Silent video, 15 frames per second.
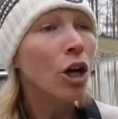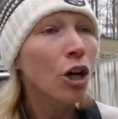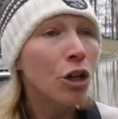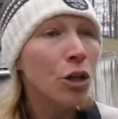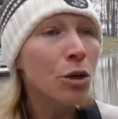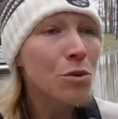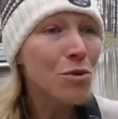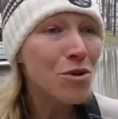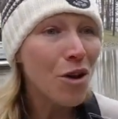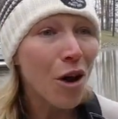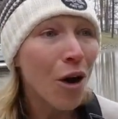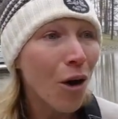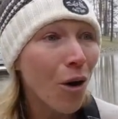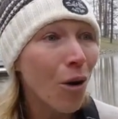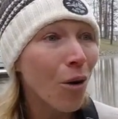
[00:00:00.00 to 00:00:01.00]
You
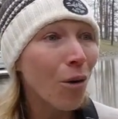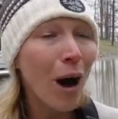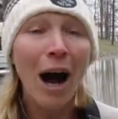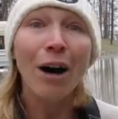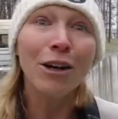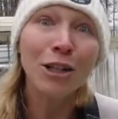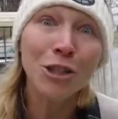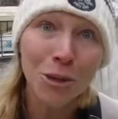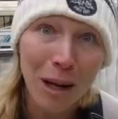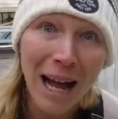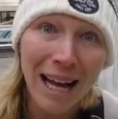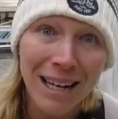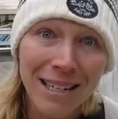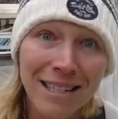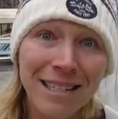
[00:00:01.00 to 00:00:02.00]
know how to
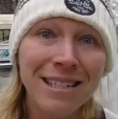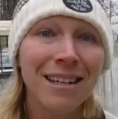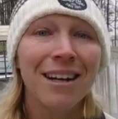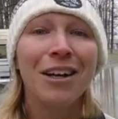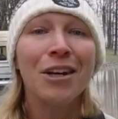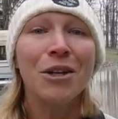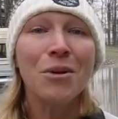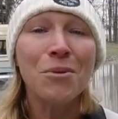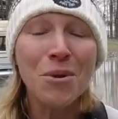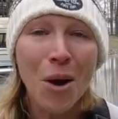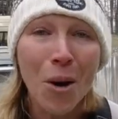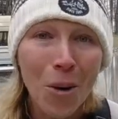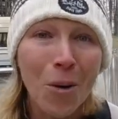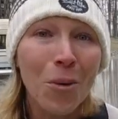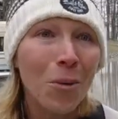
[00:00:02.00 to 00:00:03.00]
dress. You
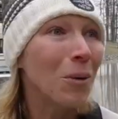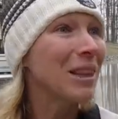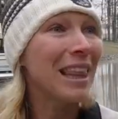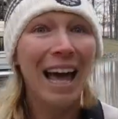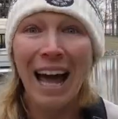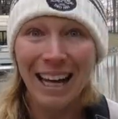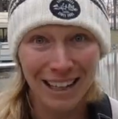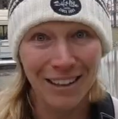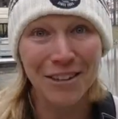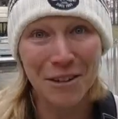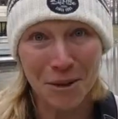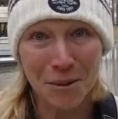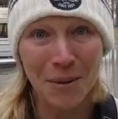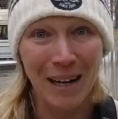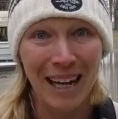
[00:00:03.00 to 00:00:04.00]
know what the heck you're
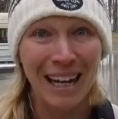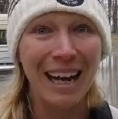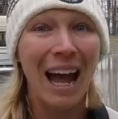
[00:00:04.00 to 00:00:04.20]
doing.